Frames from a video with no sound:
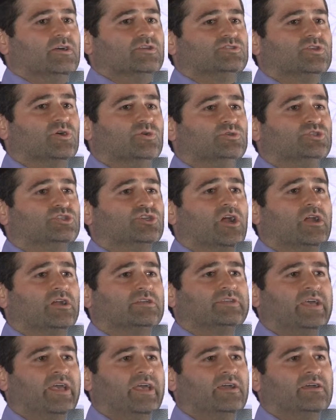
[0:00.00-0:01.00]
So Shark
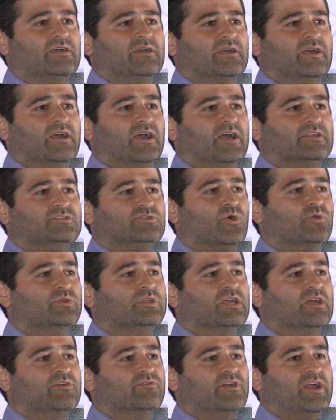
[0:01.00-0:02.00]
Tank has
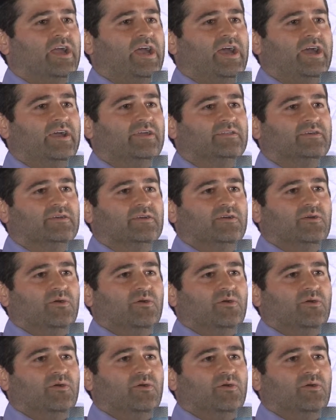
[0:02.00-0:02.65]
only ever had